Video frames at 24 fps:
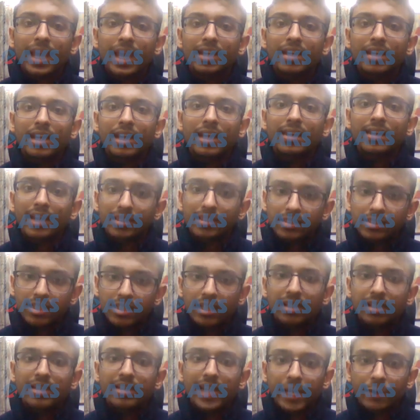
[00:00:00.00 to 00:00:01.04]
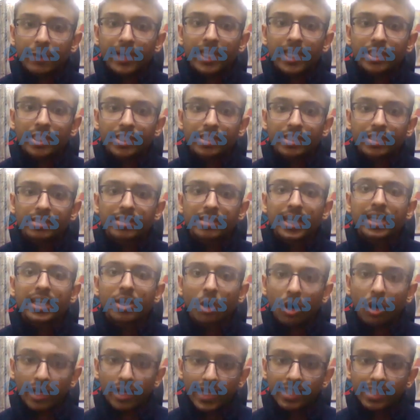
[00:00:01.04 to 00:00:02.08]
and industrial regulations
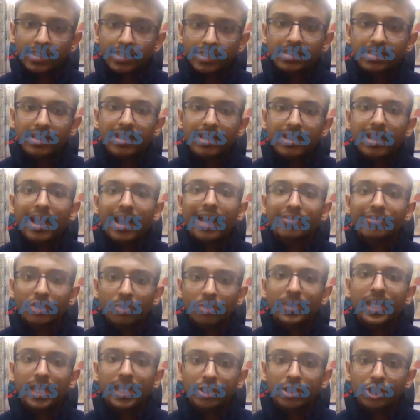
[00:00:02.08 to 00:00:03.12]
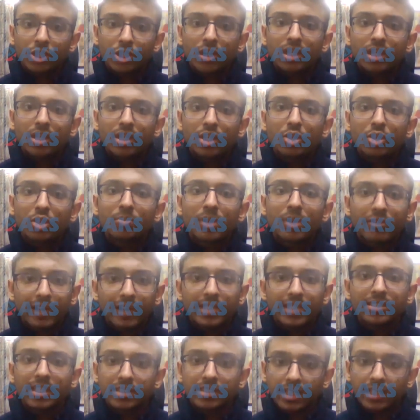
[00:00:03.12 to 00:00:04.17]
and audits have to be ensured to
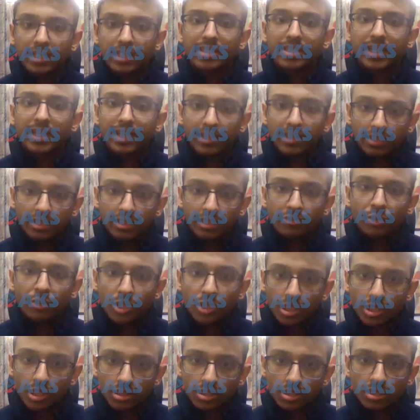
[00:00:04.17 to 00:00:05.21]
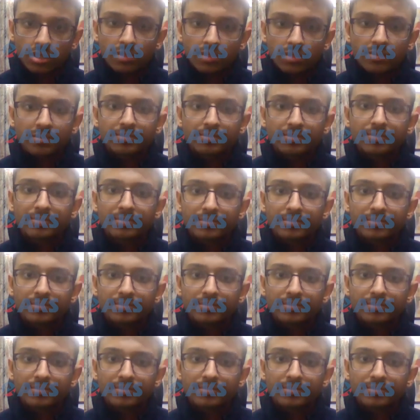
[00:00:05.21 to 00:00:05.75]
prevent such an incident in the future, sir.